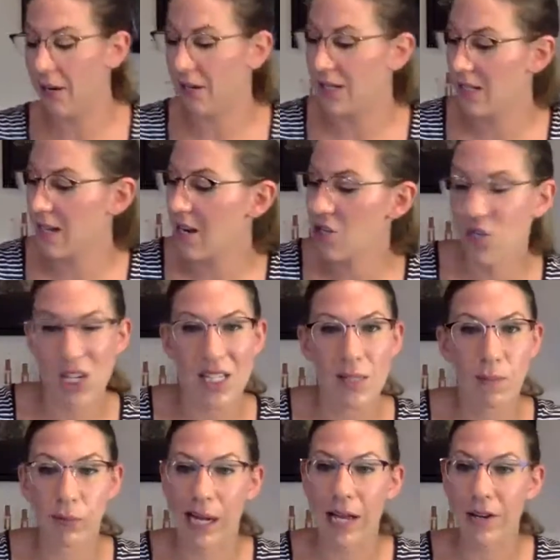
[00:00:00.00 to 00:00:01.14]
It's not just
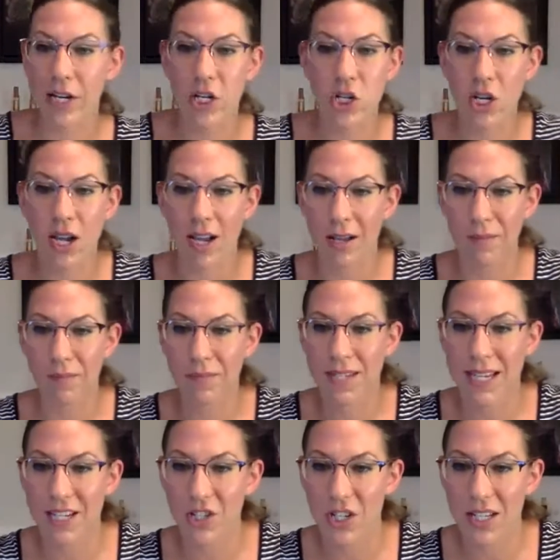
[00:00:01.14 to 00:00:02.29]
brownish
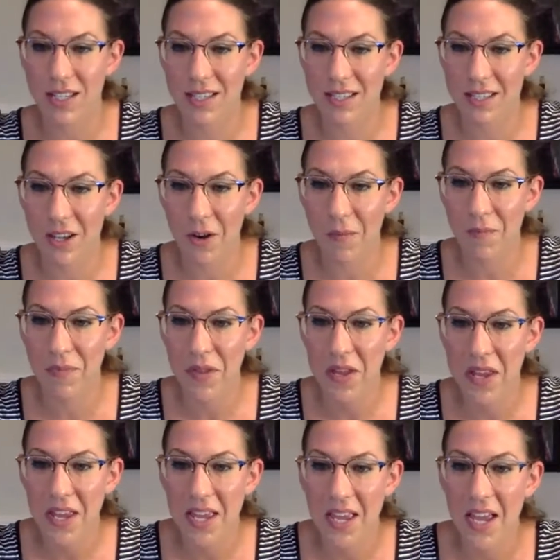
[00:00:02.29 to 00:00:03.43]
tinges. So
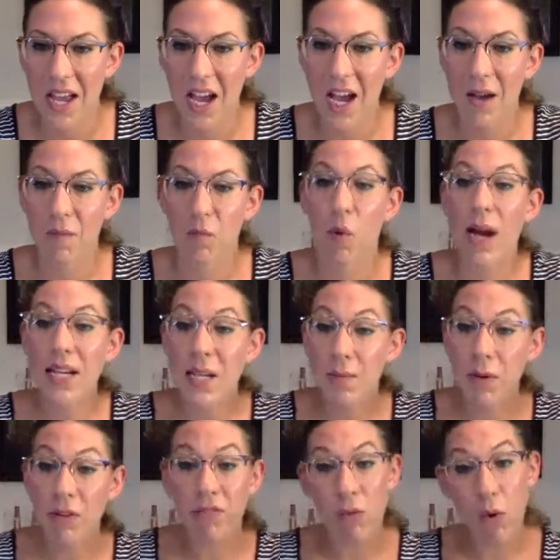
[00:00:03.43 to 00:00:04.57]
wine number
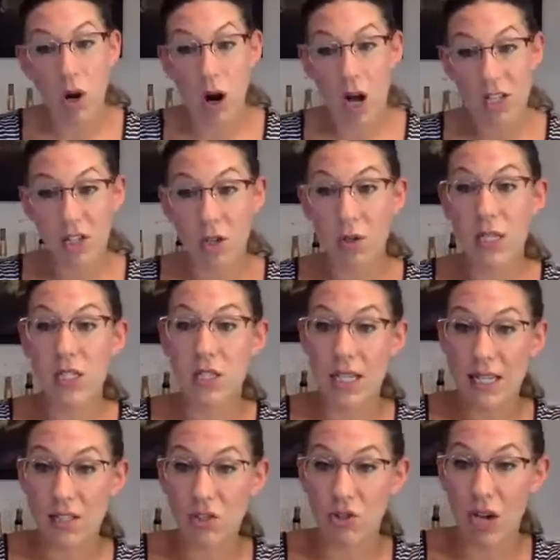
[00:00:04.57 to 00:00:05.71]
4 also
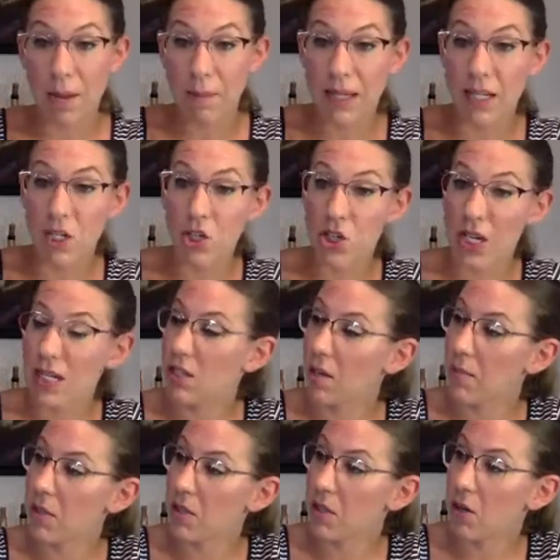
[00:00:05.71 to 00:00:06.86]
is dropping in sheets,
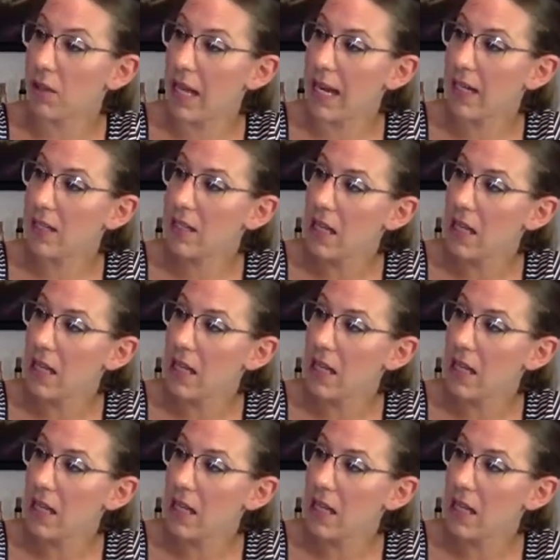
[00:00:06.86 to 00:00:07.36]
almost no legs.